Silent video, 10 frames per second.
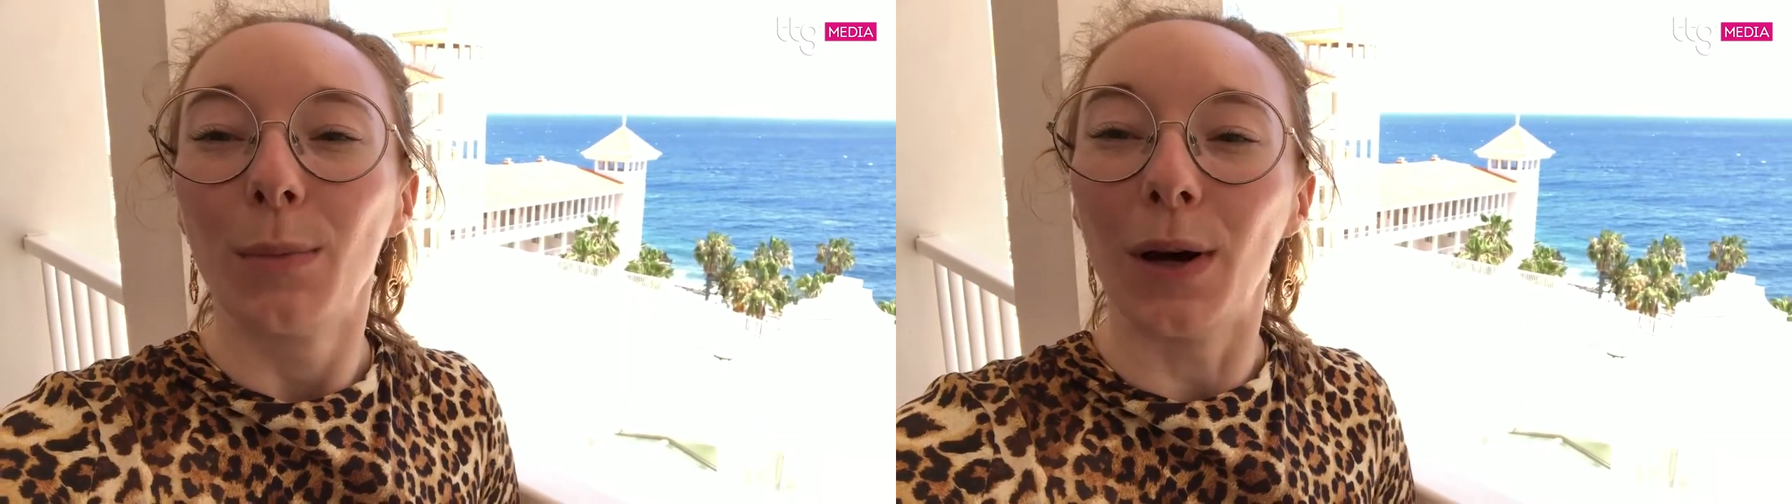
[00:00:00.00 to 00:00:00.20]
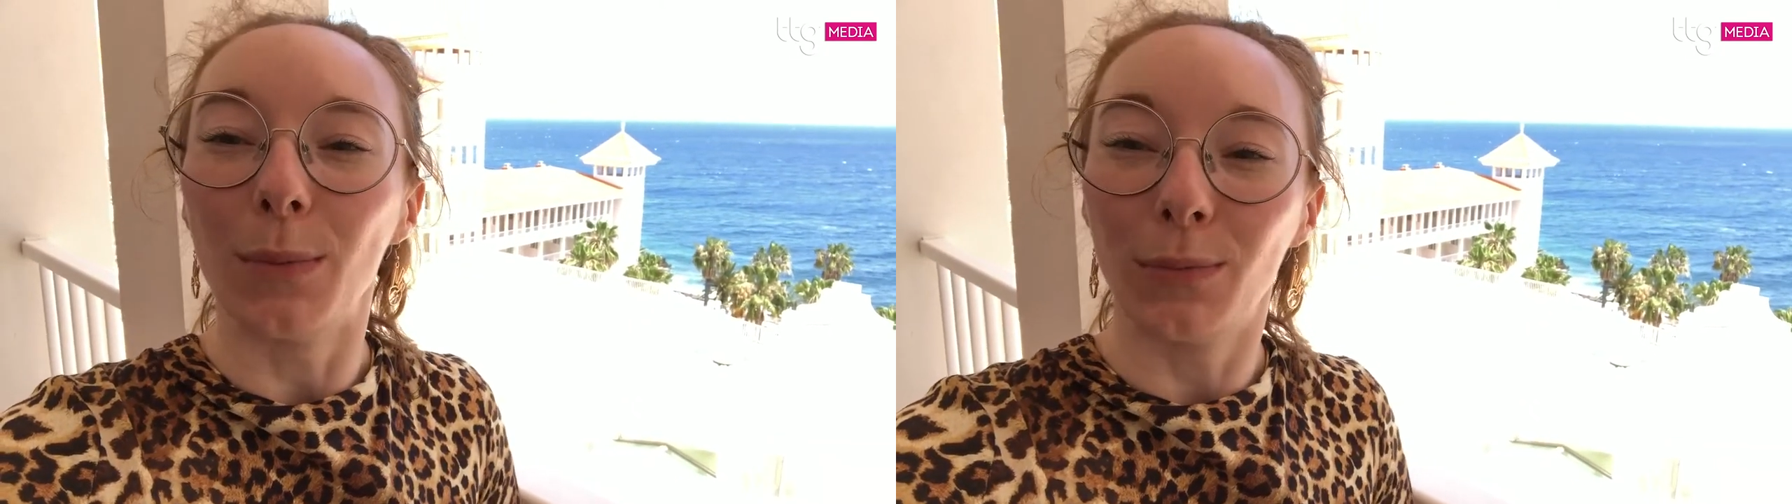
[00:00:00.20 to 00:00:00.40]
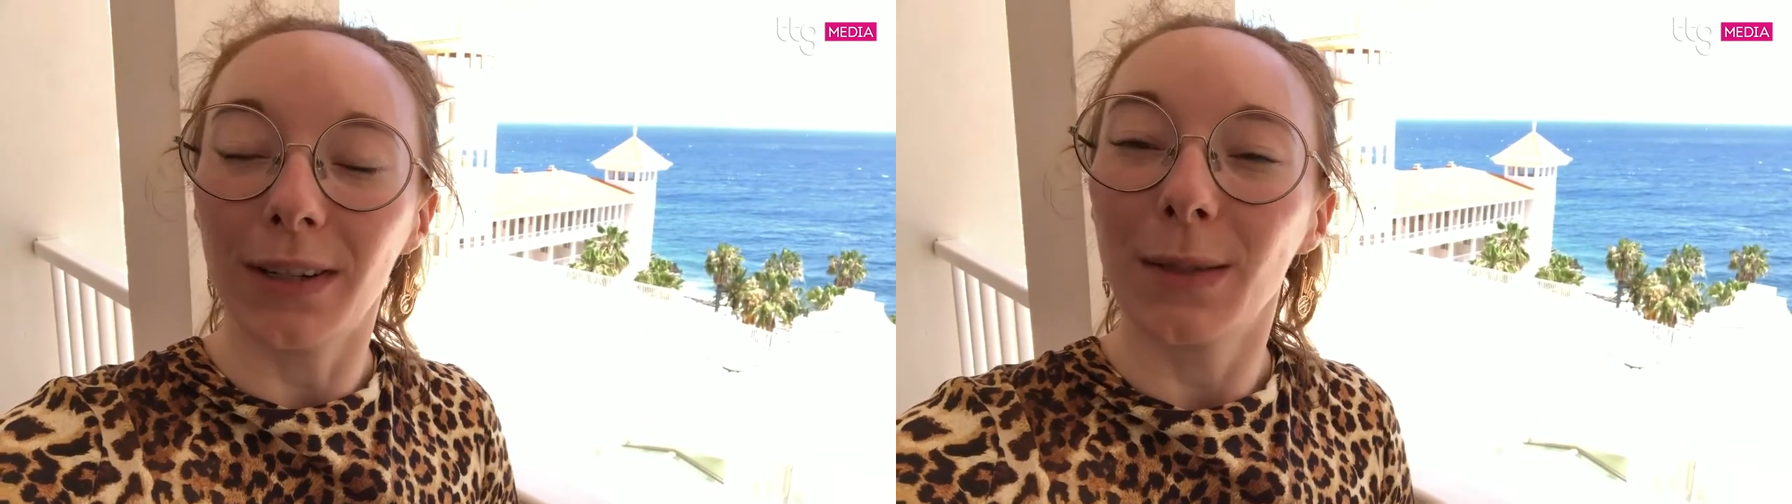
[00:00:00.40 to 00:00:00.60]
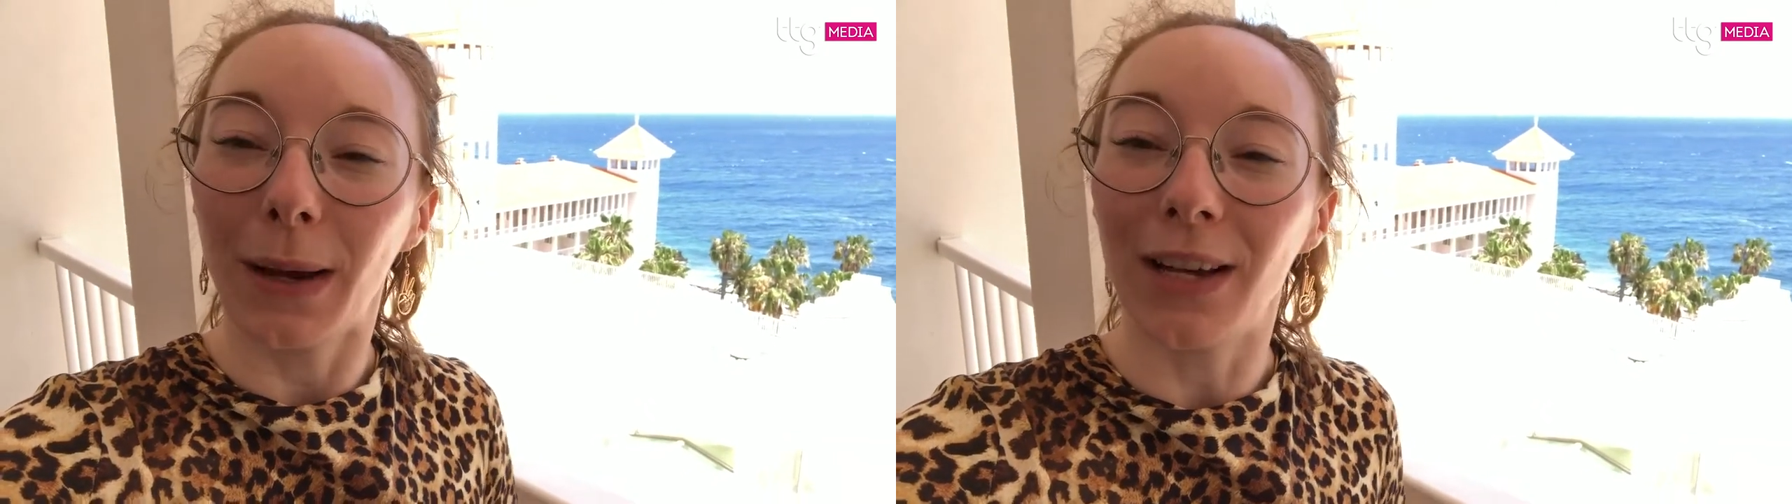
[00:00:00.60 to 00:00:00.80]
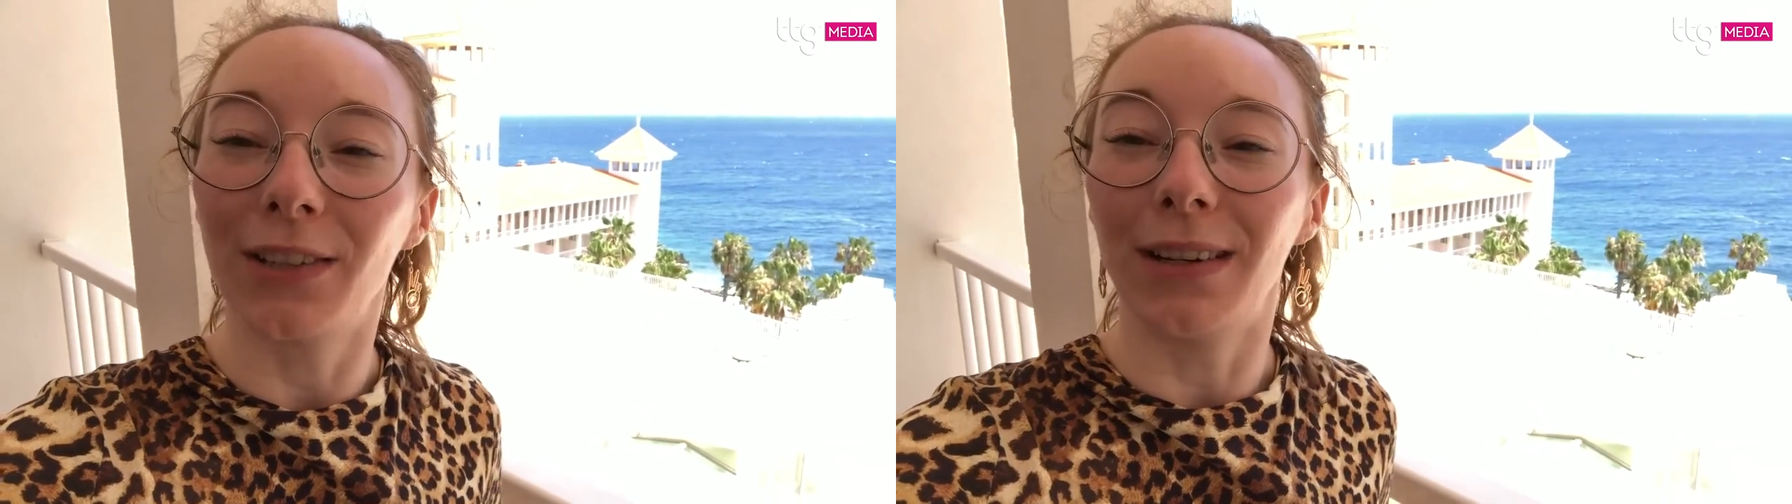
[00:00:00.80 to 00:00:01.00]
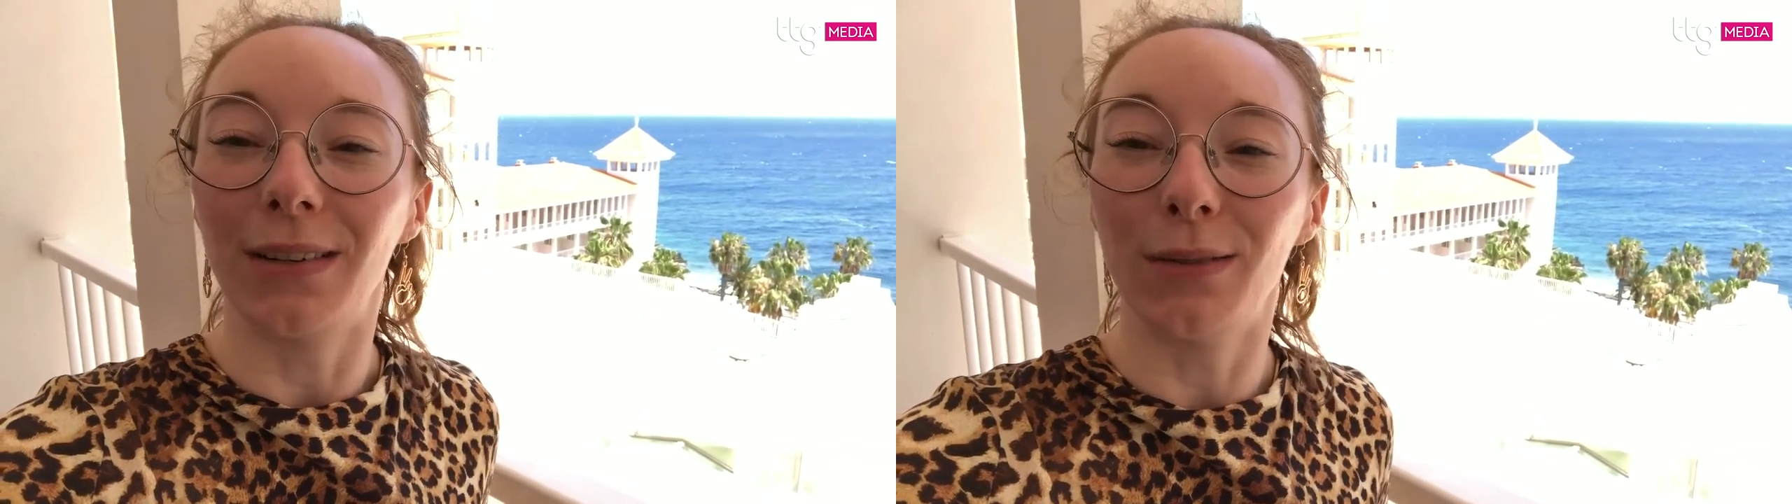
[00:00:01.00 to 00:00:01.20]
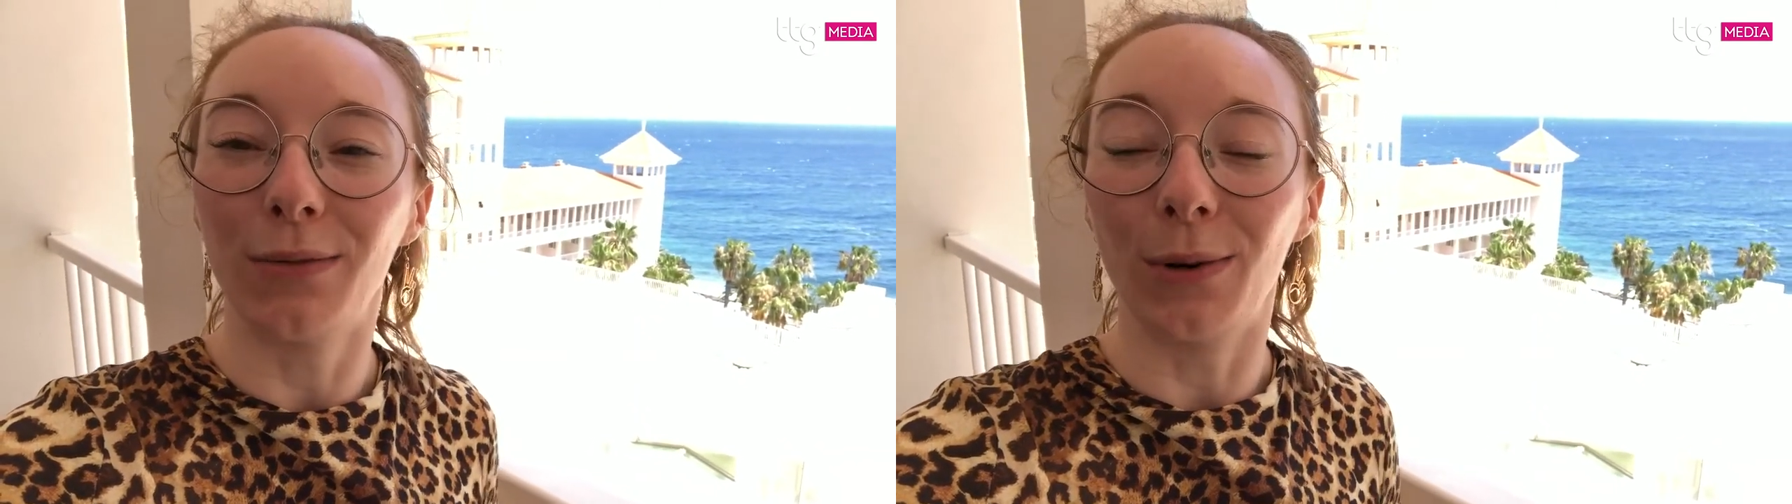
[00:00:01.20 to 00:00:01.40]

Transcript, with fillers: but Brit's passion